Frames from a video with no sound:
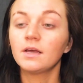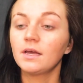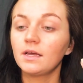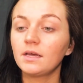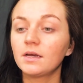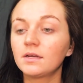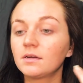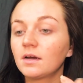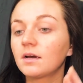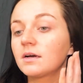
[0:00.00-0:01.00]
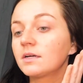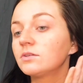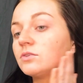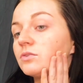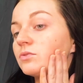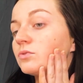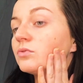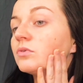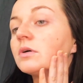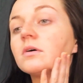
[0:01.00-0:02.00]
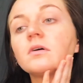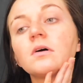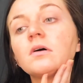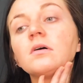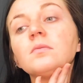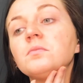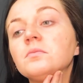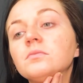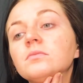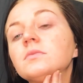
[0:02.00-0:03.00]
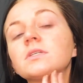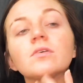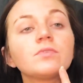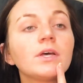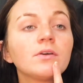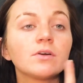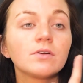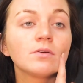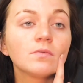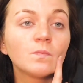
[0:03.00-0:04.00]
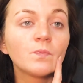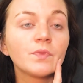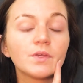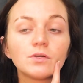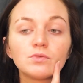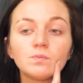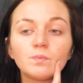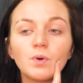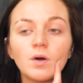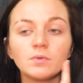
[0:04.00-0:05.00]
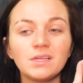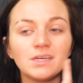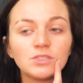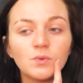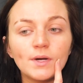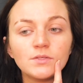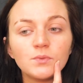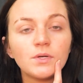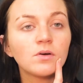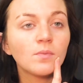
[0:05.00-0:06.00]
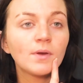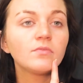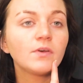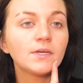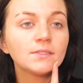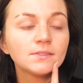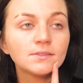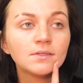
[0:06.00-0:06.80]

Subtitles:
and I do self-tanner probably like twice a week on my face.